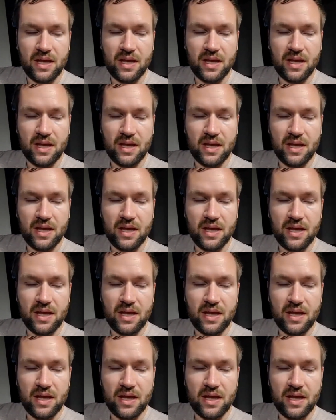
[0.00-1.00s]
and
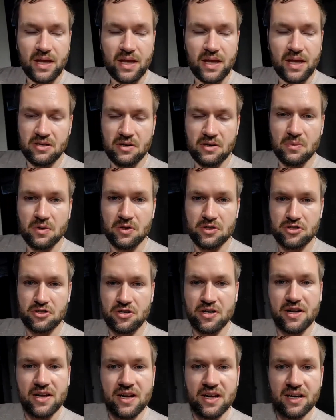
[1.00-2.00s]
ultimately will
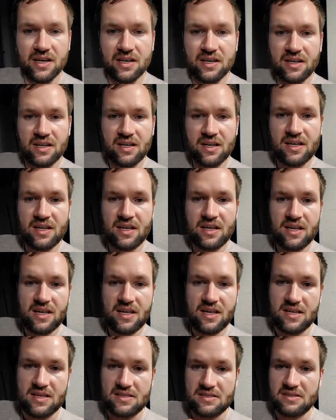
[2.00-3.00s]
train
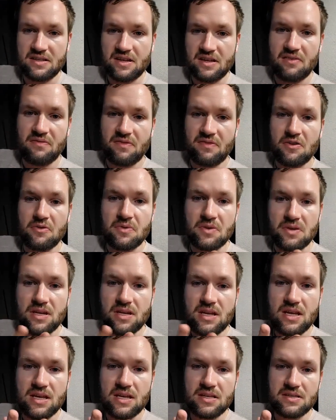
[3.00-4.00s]
his nephew and
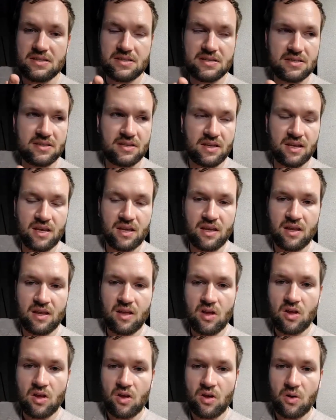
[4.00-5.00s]
niece.
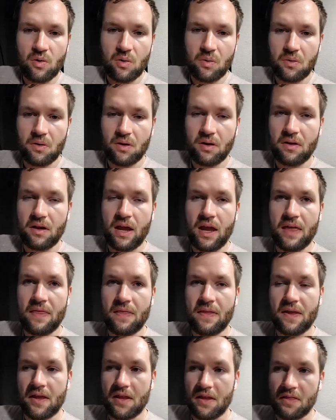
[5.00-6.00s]

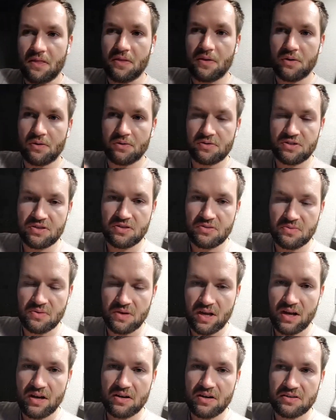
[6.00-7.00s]
And then those two
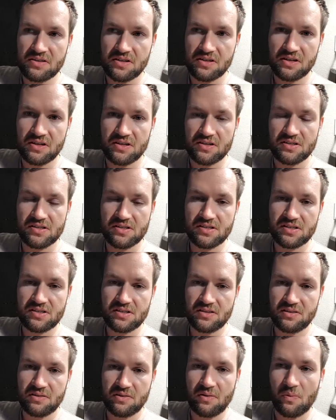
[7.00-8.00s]

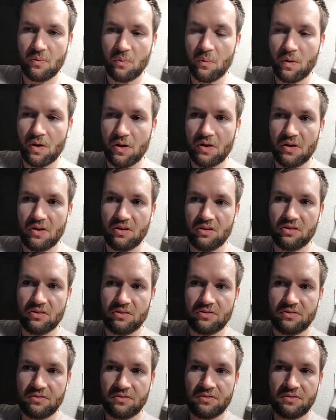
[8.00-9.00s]
characters will